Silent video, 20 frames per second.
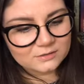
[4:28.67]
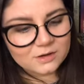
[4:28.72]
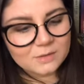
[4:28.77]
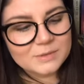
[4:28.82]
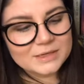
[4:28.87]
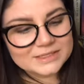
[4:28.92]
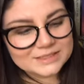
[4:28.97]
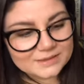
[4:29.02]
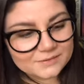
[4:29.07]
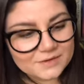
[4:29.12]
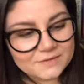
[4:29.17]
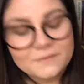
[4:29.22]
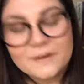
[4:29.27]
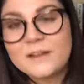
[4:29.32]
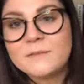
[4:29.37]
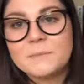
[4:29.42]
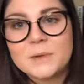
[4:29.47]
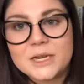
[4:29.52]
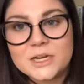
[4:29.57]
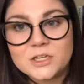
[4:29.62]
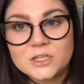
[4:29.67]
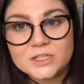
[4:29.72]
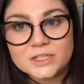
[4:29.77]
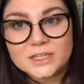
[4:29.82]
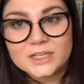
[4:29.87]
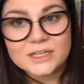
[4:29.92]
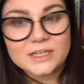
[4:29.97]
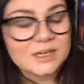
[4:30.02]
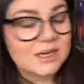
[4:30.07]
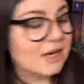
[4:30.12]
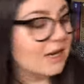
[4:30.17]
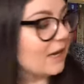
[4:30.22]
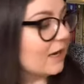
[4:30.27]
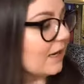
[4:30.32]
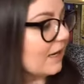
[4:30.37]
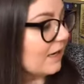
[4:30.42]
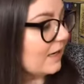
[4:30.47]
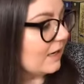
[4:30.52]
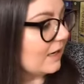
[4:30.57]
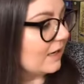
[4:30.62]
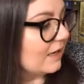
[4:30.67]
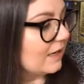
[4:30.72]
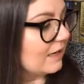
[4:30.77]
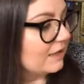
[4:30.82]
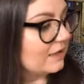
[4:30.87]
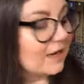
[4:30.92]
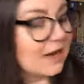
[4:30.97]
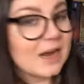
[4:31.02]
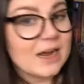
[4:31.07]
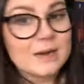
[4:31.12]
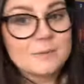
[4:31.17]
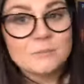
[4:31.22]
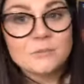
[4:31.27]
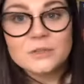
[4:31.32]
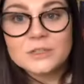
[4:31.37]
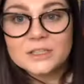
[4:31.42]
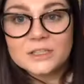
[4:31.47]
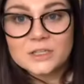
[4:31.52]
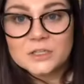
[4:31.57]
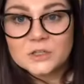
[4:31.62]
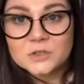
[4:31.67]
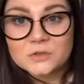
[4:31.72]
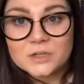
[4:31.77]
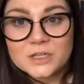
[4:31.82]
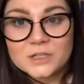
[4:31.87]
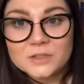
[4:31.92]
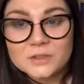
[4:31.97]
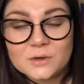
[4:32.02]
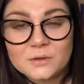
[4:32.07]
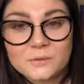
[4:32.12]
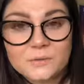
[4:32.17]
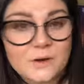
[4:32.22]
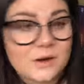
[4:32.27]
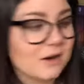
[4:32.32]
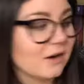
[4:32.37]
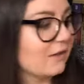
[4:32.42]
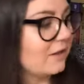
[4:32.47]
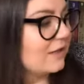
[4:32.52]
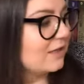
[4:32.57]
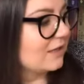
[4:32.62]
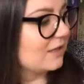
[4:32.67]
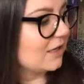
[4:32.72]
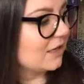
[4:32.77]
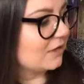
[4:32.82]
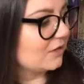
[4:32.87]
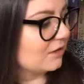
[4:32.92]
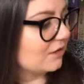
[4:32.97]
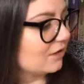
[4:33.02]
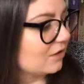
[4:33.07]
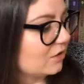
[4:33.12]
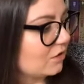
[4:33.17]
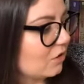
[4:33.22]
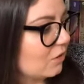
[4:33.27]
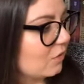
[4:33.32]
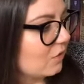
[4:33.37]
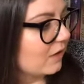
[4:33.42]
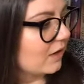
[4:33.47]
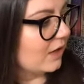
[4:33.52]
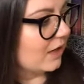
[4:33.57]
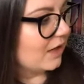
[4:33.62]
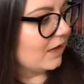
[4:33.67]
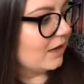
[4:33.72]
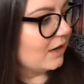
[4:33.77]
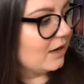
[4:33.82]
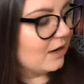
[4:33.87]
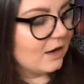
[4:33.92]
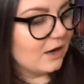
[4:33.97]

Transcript: like 75 pages in, and I'm really intrigued so far. This tells the story